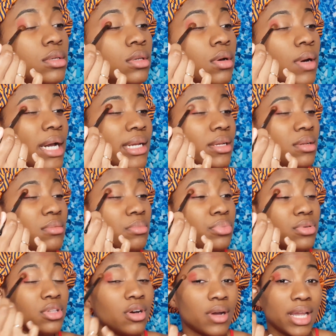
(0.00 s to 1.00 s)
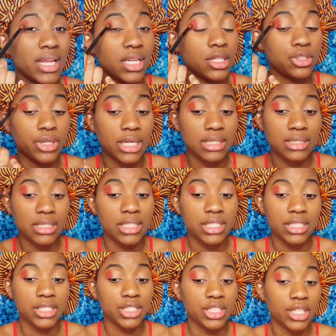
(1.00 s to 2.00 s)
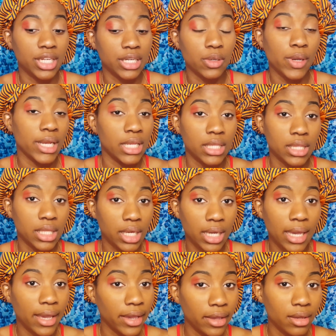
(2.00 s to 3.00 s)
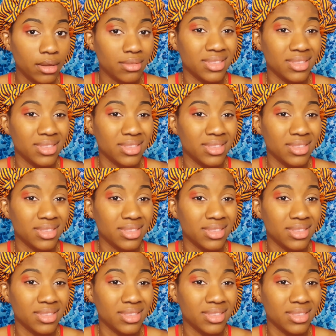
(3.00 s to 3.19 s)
you know, I didn't put down any transition shade or anything here.